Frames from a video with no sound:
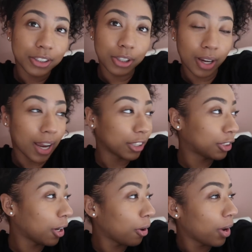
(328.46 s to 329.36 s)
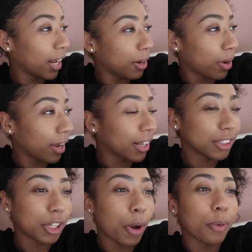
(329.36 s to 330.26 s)
So yeah, so anyway,
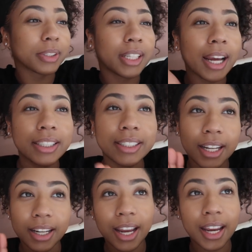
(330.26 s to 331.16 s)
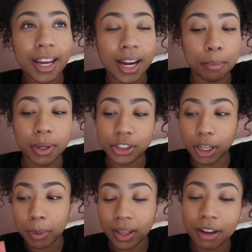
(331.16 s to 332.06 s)
so today's Sunday and I'm gonna
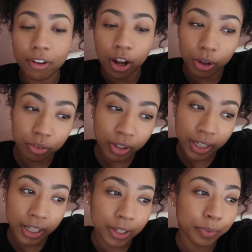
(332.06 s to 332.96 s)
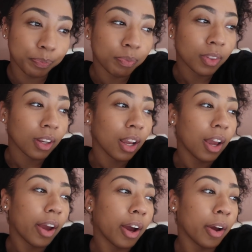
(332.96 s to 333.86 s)
start my life all over again.
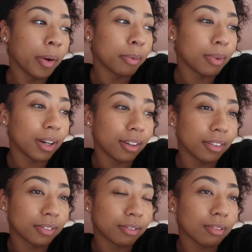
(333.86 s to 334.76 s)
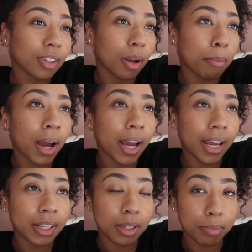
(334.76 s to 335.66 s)

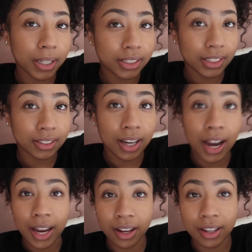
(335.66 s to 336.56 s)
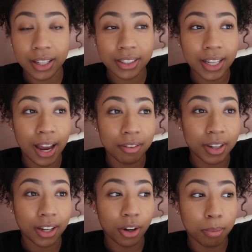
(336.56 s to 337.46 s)
My big sis Kaya is
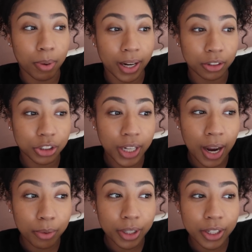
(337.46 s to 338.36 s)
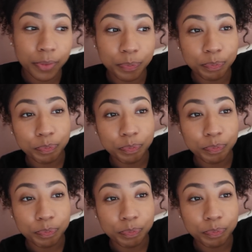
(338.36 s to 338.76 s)
having her bridal shower